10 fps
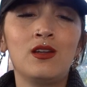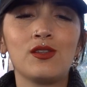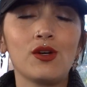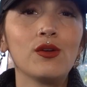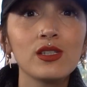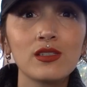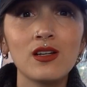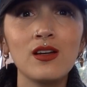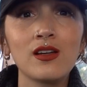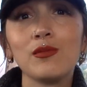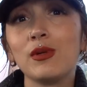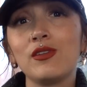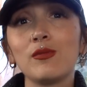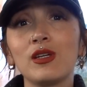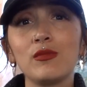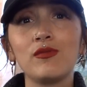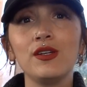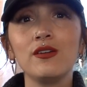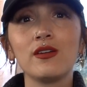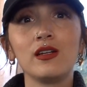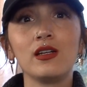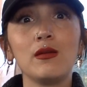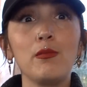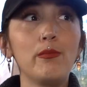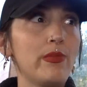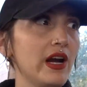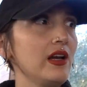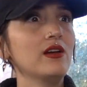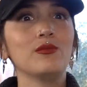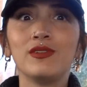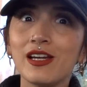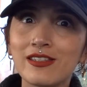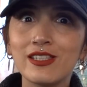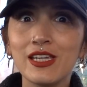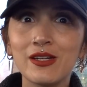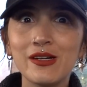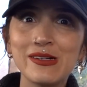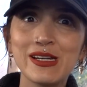throw this on and maybe it'll make me feel good. And then bam, next thing you know,